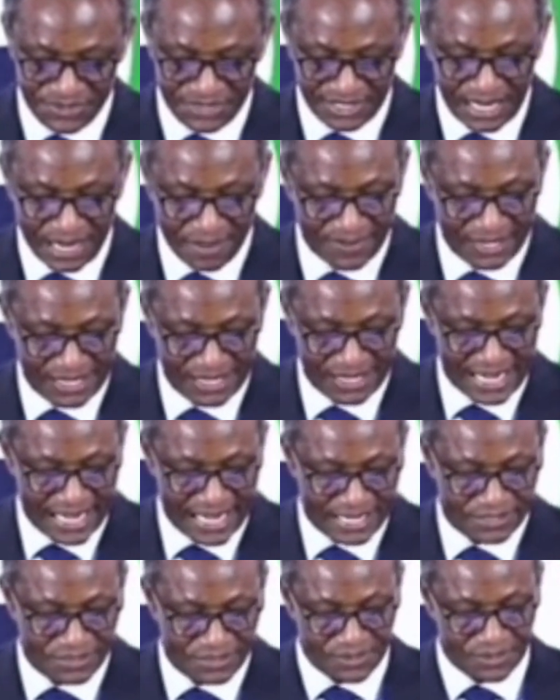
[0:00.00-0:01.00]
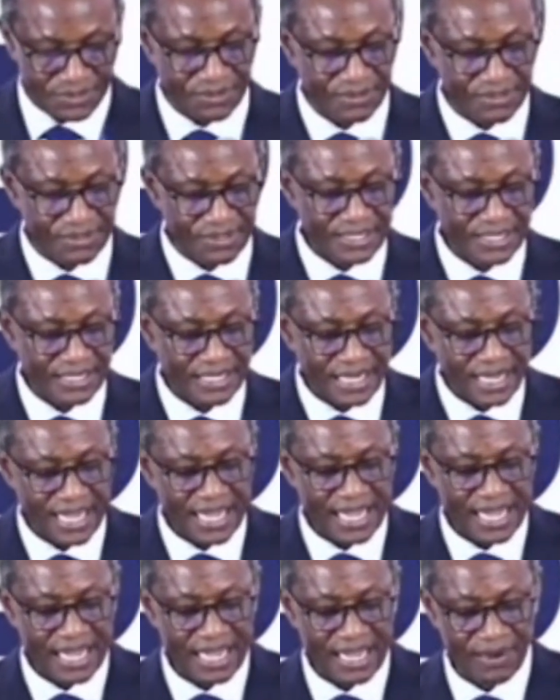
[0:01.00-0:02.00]
something that will
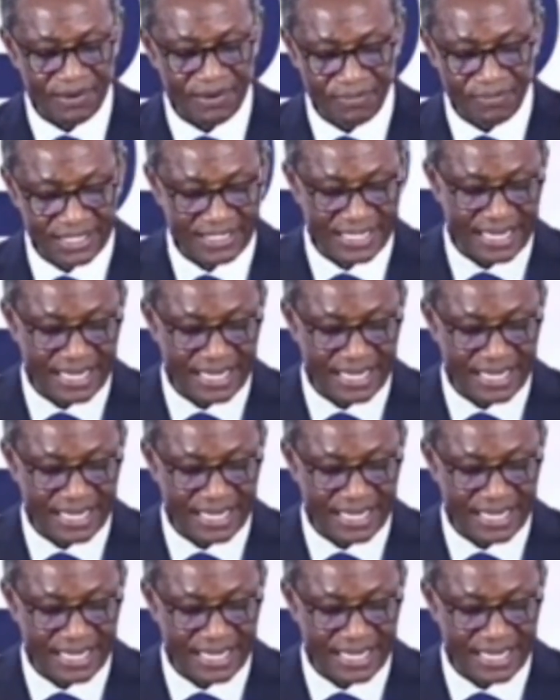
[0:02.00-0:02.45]
uh, water